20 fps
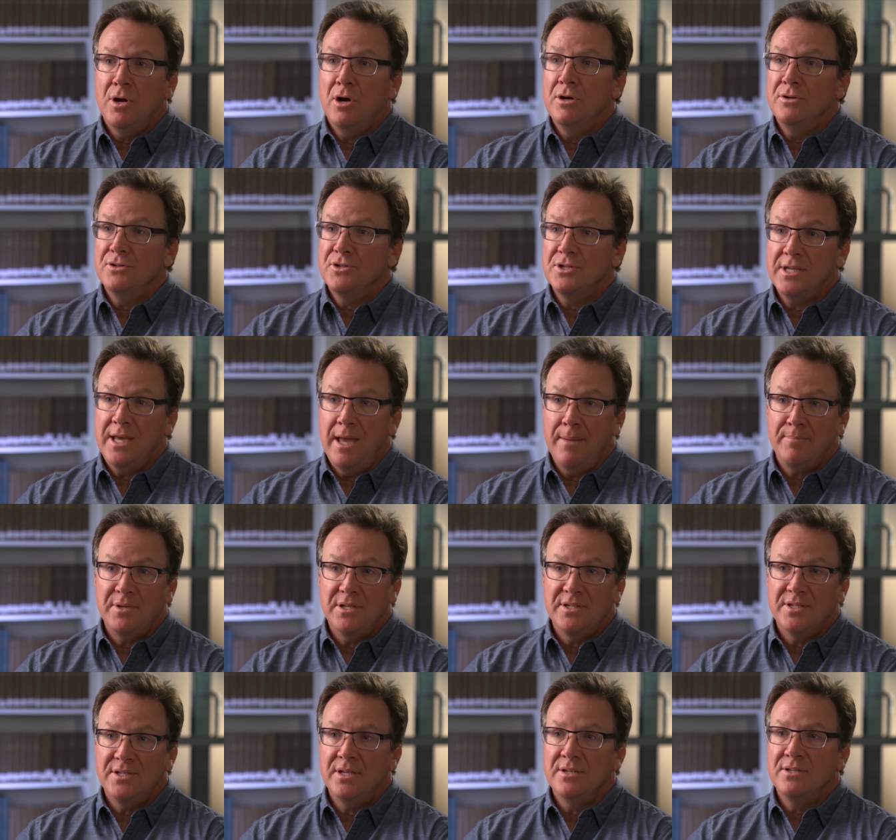hard
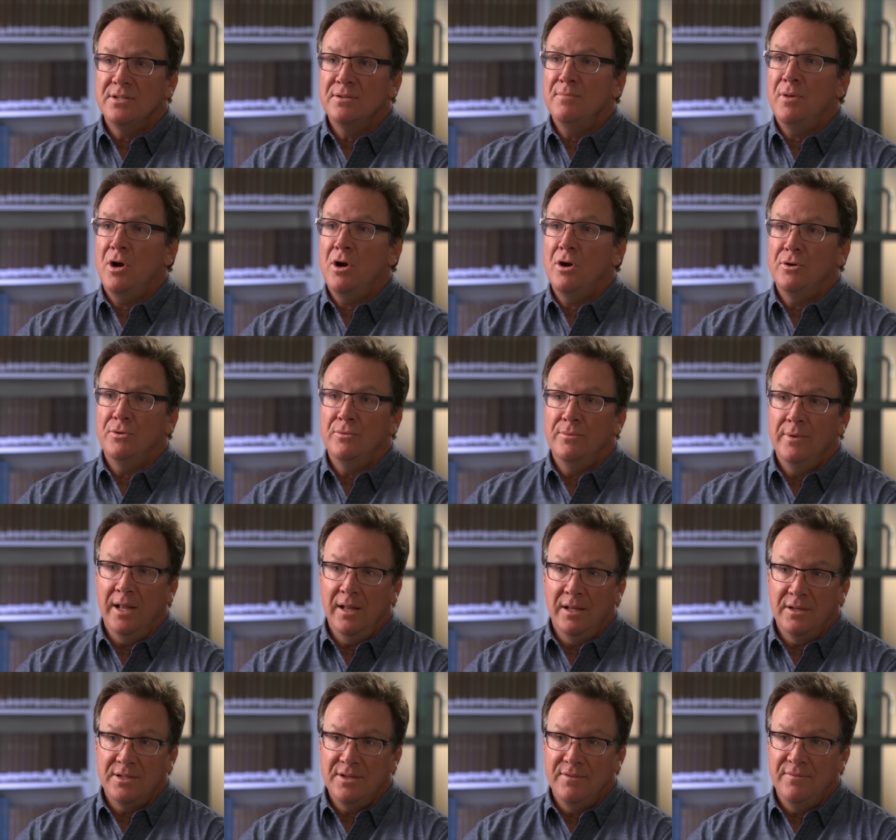skepticism, hard
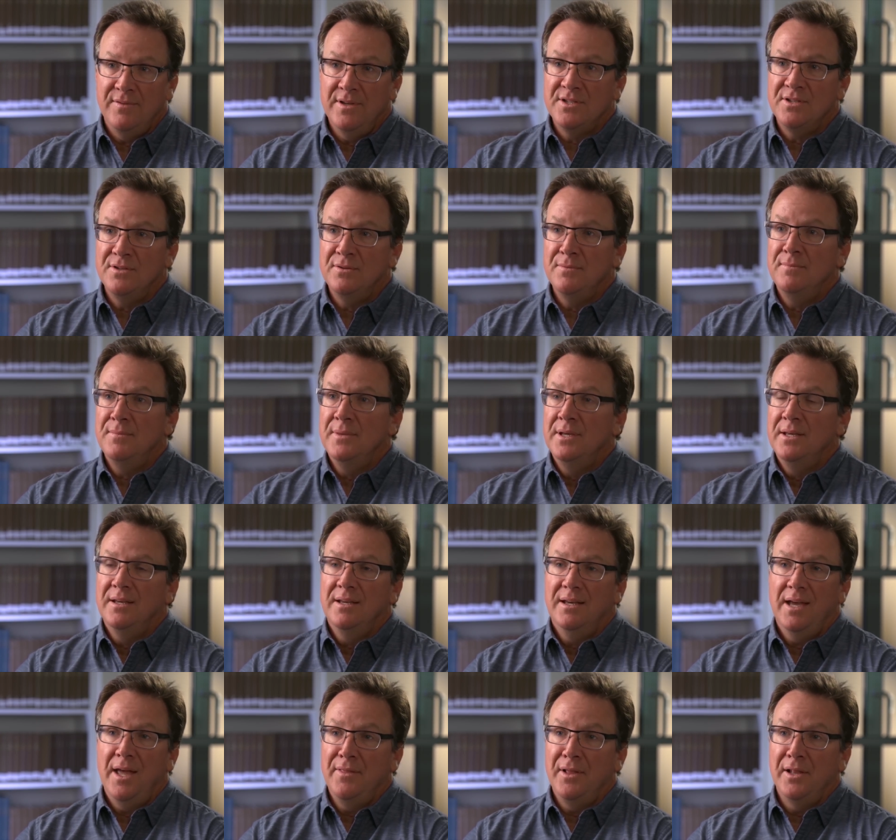relativism,
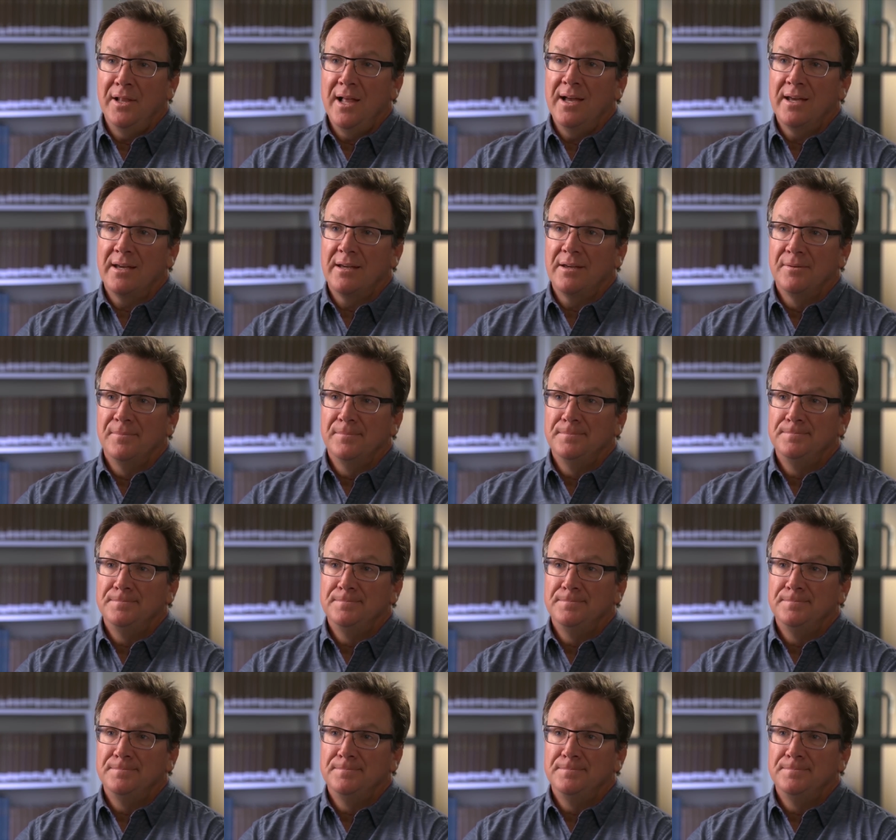and the like.